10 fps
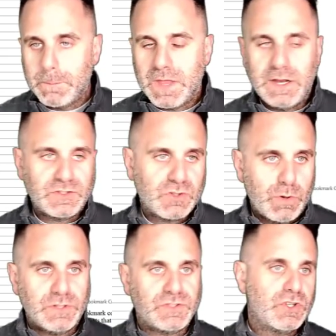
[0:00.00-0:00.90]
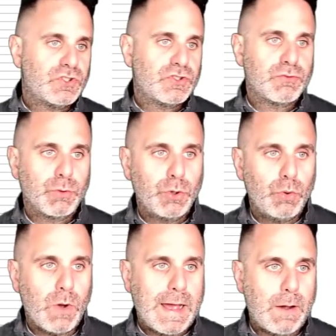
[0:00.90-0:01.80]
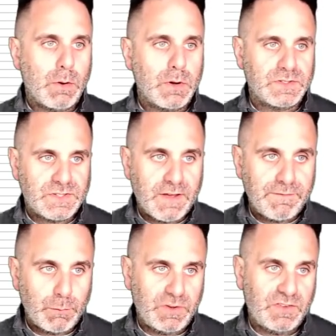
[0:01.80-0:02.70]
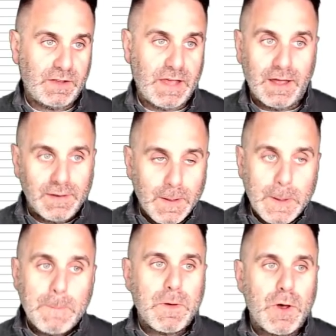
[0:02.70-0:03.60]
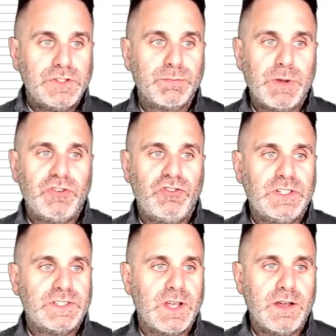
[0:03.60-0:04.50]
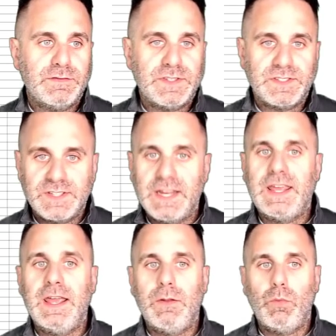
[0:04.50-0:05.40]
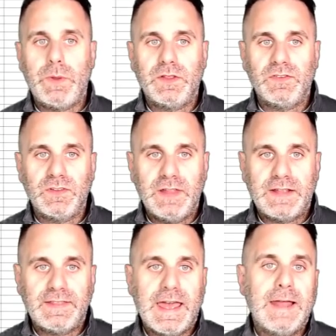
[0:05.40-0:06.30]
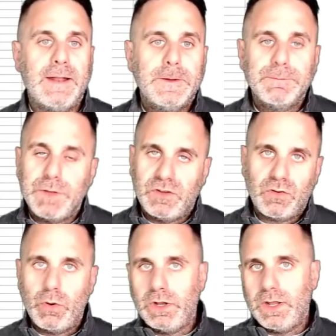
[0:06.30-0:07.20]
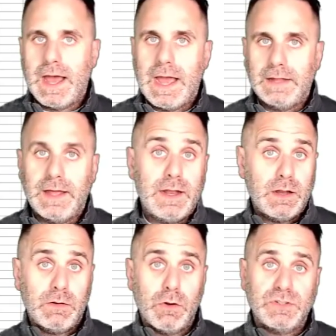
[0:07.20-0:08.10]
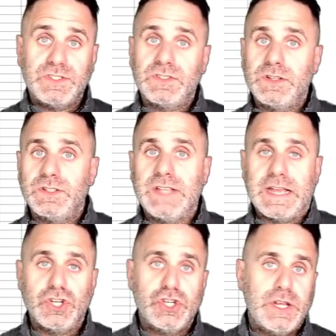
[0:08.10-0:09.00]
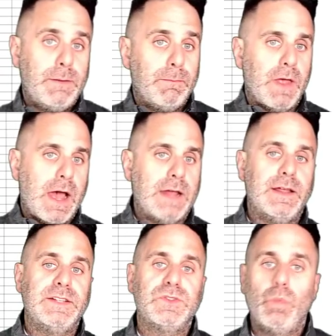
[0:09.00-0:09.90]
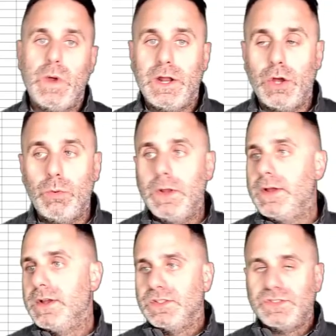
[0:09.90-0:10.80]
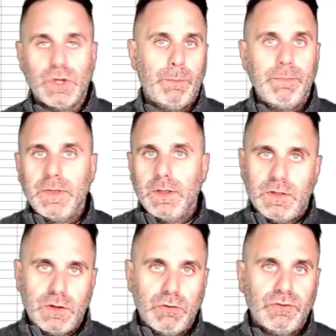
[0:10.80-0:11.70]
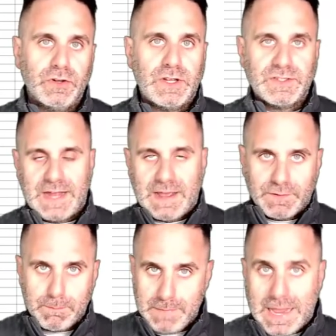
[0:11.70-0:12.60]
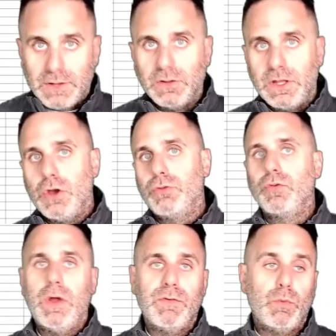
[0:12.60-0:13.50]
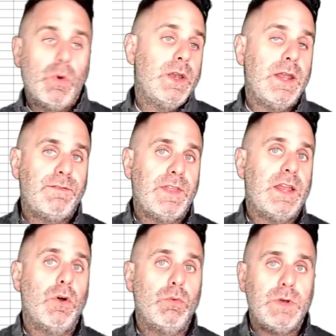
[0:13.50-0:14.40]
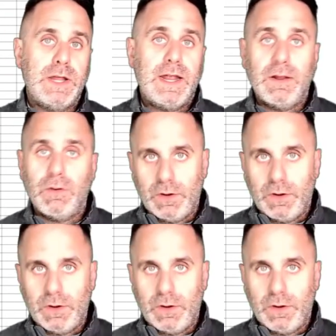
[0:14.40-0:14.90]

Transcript: and it's going to search through our stuff. And we've got all these spreadsheets of the syndicate. We can select that. It's going to highlight. Notice it's on the second sheet, highlights widow. So the user doesn't have to manually go through everyone if they don't need, or